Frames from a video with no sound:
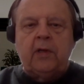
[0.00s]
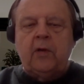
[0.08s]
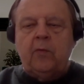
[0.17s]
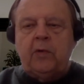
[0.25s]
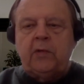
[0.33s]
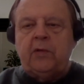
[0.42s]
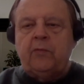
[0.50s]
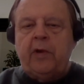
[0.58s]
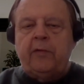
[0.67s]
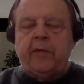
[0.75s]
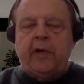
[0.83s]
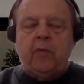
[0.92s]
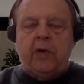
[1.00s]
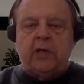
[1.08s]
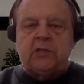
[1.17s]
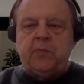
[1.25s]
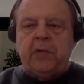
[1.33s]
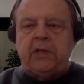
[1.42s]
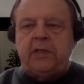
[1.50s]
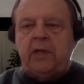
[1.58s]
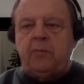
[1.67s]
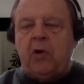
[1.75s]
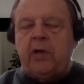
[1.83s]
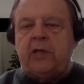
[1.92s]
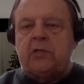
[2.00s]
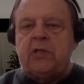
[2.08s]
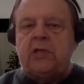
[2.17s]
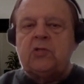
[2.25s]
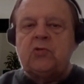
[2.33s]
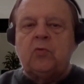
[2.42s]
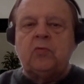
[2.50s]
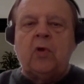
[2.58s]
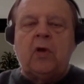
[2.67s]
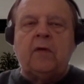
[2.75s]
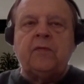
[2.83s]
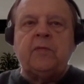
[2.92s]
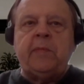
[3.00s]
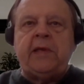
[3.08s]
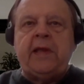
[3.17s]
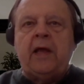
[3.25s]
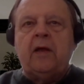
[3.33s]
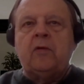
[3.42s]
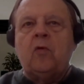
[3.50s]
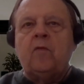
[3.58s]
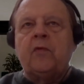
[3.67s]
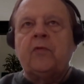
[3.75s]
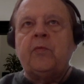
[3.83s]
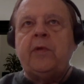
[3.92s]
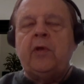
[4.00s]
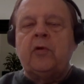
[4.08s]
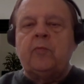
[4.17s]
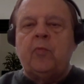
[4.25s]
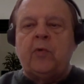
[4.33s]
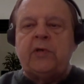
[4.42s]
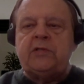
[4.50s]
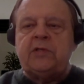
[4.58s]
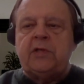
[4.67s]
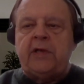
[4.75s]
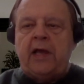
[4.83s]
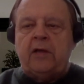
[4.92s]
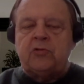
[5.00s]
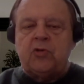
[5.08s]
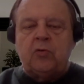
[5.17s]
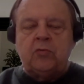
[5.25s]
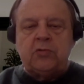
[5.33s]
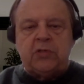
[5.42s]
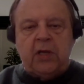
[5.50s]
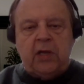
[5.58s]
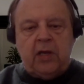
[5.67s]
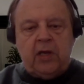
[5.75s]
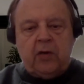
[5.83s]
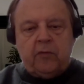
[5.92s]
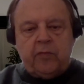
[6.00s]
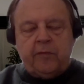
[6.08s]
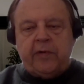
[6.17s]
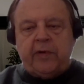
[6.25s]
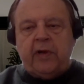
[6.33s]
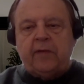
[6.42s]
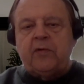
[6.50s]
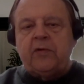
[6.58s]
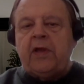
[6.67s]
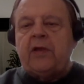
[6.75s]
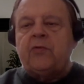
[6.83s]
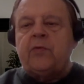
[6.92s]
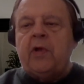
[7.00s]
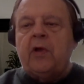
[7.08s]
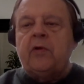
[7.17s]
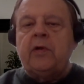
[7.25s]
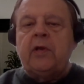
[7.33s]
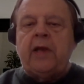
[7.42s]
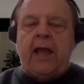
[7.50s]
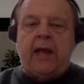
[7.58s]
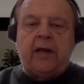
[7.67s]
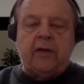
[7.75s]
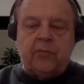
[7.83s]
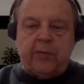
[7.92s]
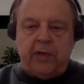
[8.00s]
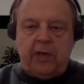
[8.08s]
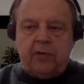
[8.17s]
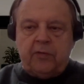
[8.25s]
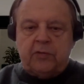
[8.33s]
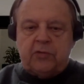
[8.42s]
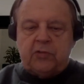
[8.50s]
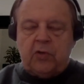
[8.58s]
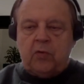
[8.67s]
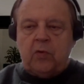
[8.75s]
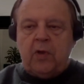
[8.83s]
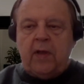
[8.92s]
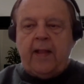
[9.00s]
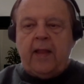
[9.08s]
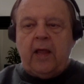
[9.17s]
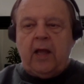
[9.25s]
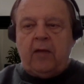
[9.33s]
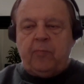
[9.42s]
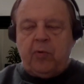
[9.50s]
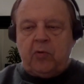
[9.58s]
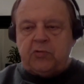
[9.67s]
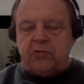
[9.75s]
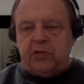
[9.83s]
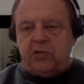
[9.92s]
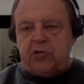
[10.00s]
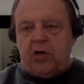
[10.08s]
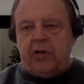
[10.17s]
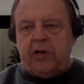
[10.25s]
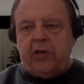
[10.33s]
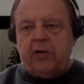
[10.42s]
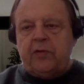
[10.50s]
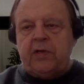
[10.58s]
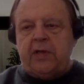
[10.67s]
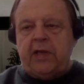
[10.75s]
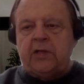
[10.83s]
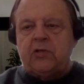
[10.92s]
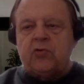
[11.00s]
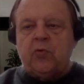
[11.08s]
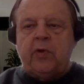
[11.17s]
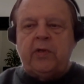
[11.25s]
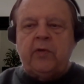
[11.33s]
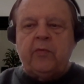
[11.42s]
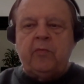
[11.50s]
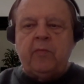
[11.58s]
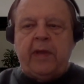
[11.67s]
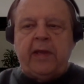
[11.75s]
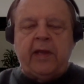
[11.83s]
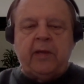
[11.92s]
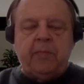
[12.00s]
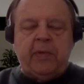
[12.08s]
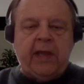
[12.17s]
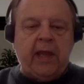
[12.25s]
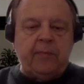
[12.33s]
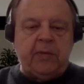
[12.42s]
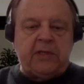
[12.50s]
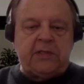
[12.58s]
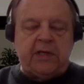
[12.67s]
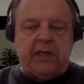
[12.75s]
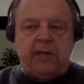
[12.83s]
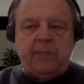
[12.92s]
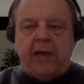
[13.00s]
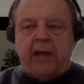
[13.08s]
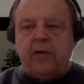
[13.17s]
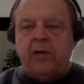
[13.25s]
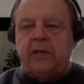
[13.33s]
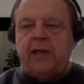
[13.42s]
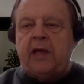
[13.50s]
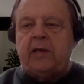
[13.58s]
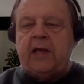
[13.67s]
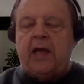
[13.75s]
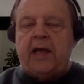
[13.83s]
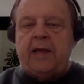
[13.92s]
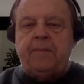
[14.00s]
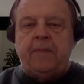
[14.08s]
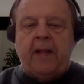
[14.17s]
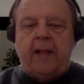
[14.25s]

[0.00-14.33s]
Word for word: what the rhetoric was, but the uh, market then sold off to be down over 300 points in the Dow Jones, we recovered that 300 and added 300. So I posted a chart here that Dan showing that we we're making a big ABCD pattern at that time.